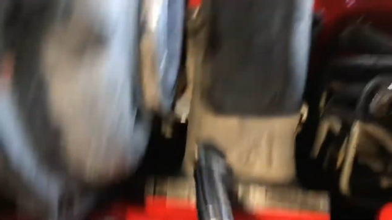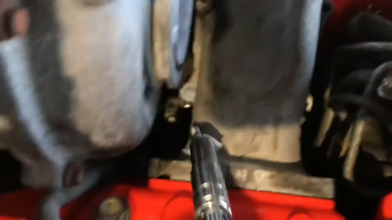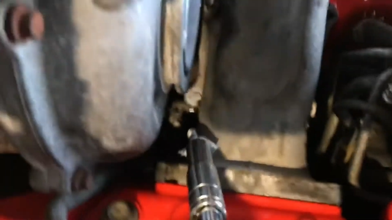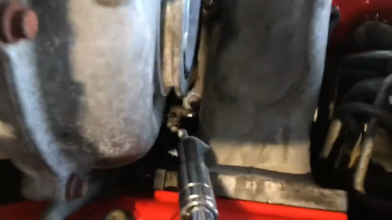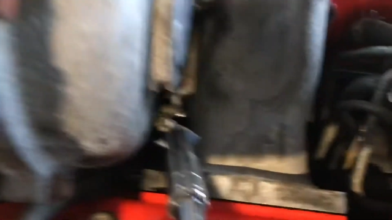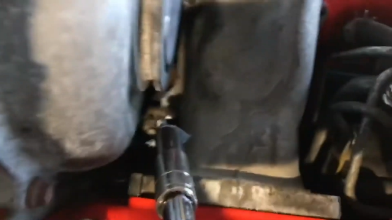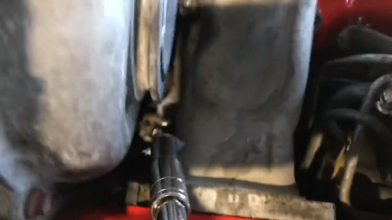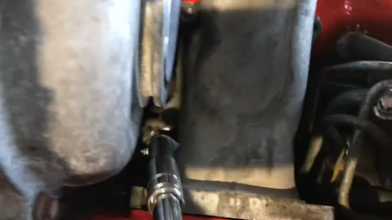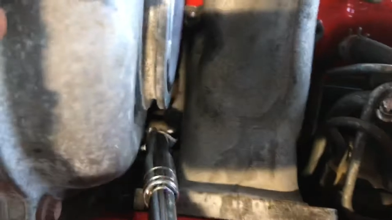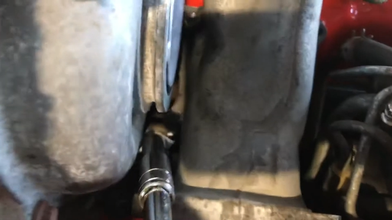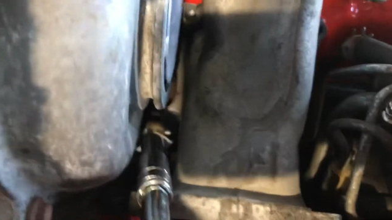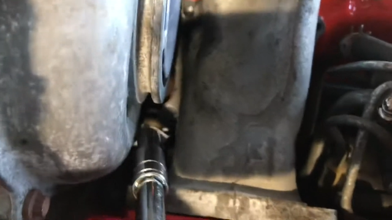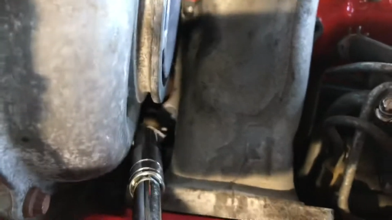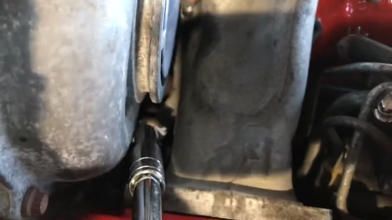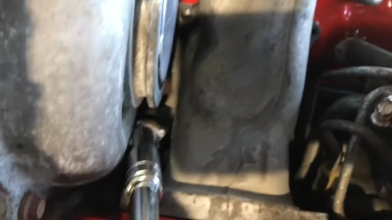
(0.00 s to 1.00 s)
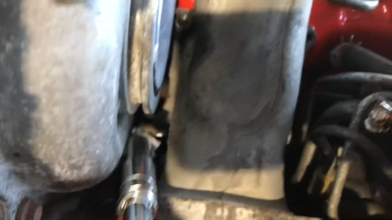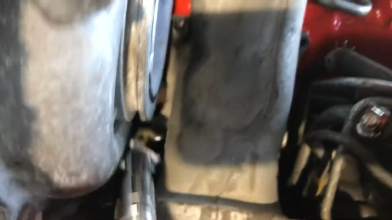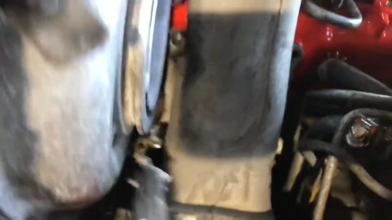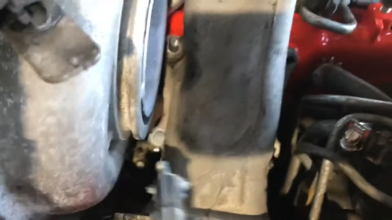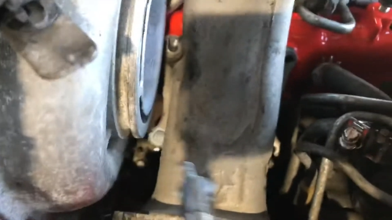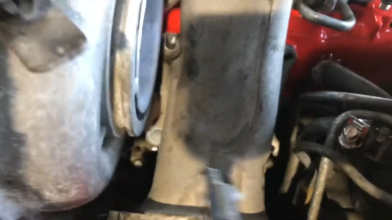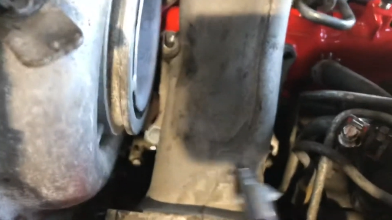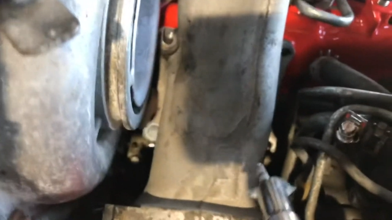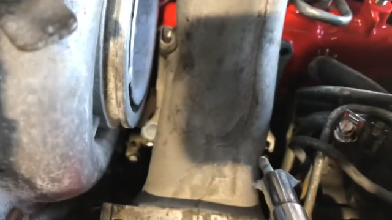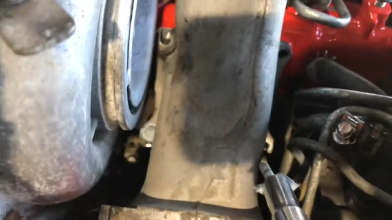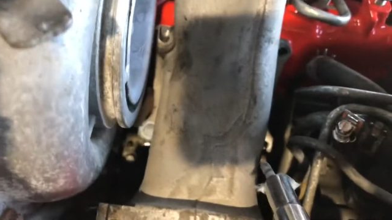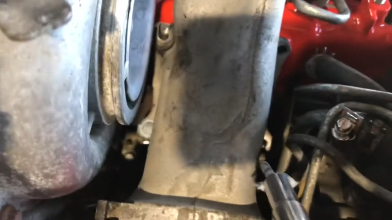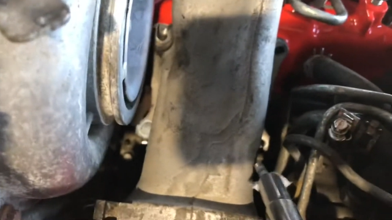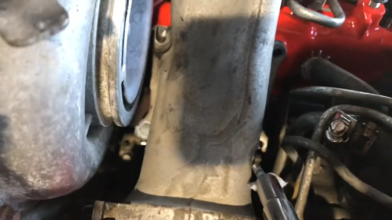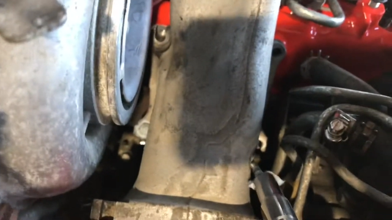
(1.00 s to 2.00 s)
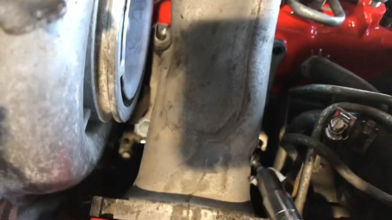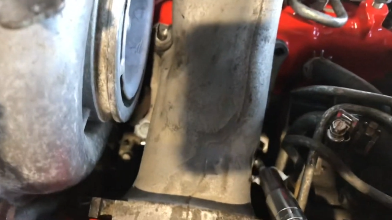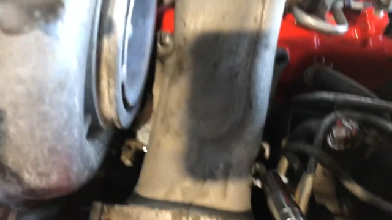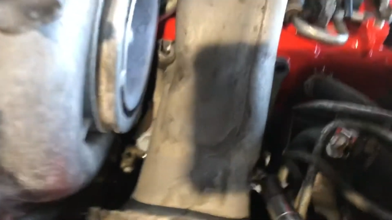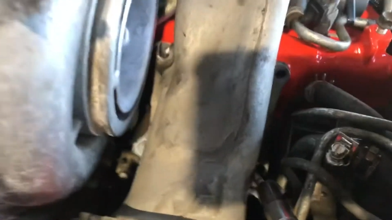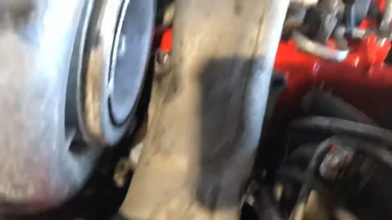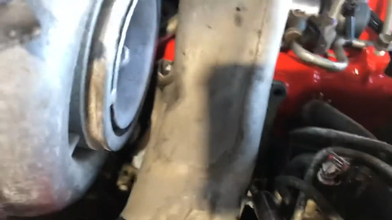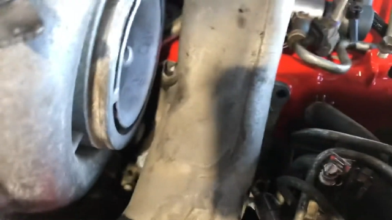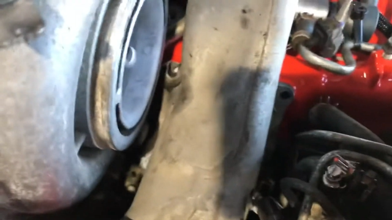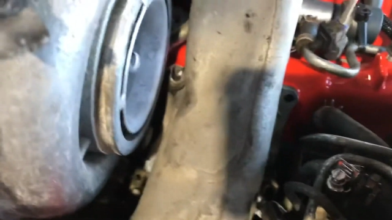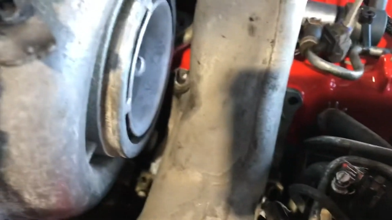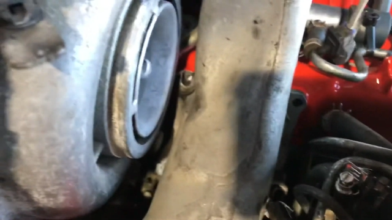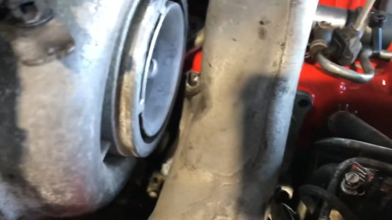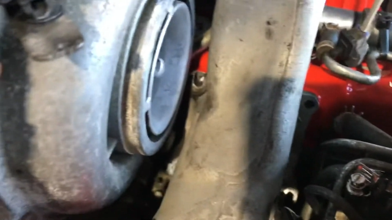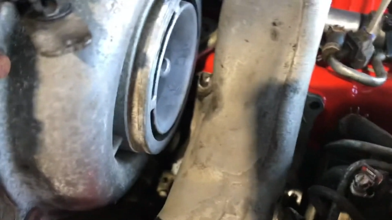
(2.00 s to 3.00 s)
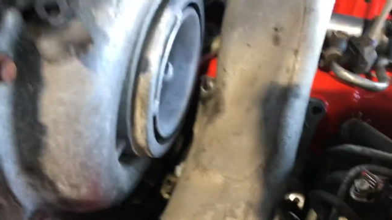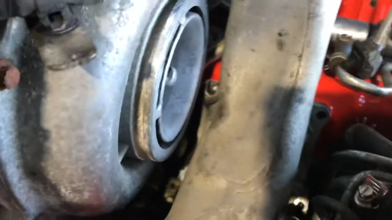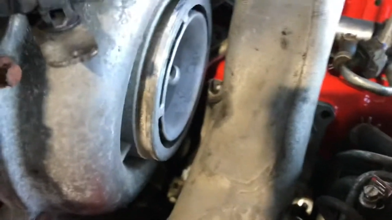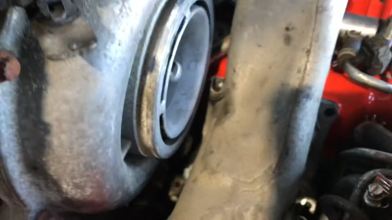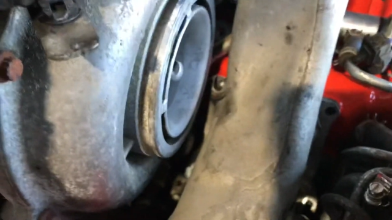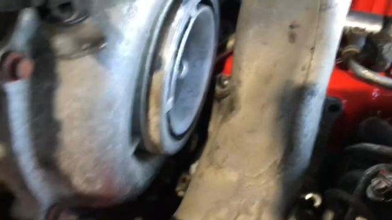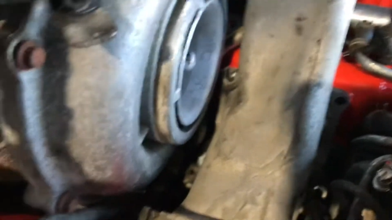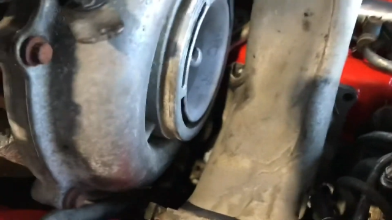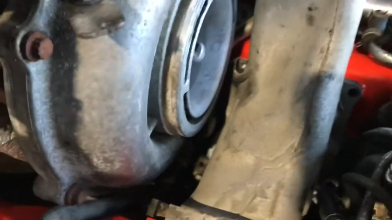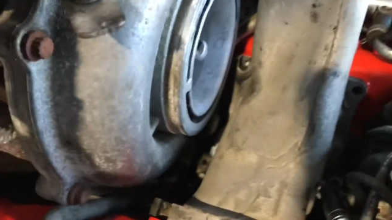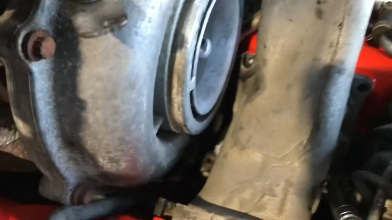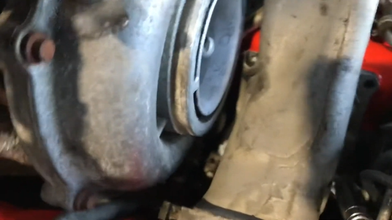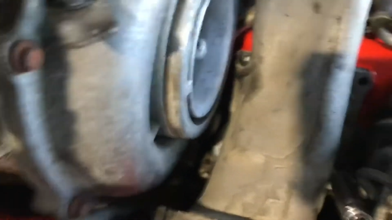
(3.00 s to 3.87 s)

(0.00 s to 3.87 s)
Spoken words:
Nobody's mouth can be seen.